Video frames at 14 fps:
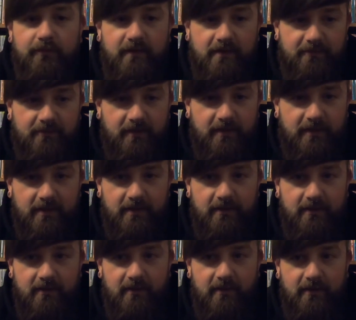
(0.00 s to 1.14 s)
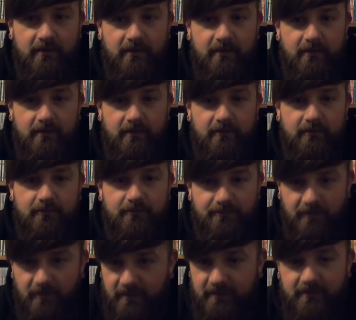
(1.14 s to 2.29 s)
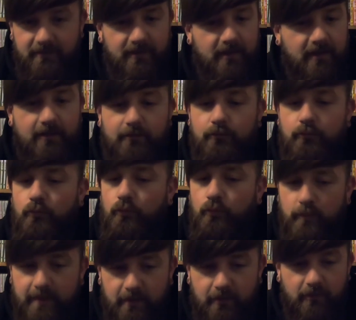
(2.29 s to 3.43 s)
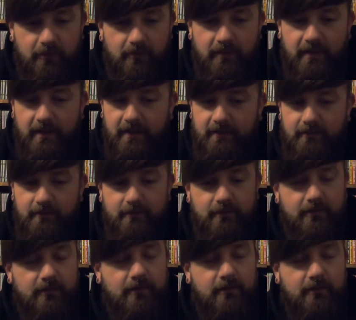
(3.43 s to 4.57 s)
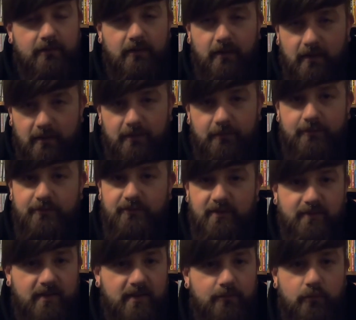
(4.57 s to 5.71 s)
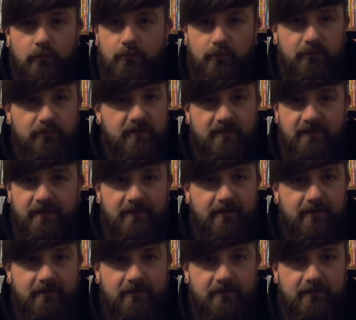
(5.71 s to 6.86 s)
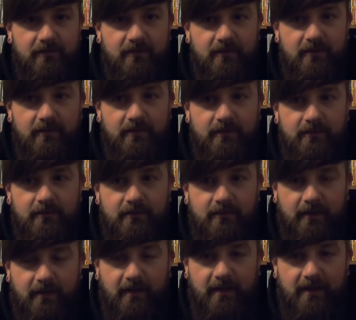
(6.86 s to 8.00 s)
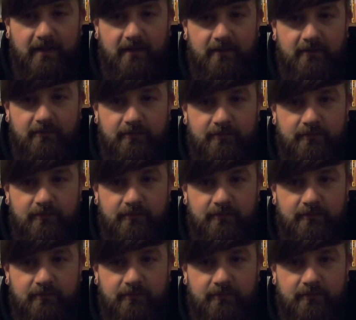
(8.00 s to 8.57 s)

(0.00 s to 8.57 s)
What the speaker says: definitely fun and weird, and God, I wish they made more movies like this. Like, I have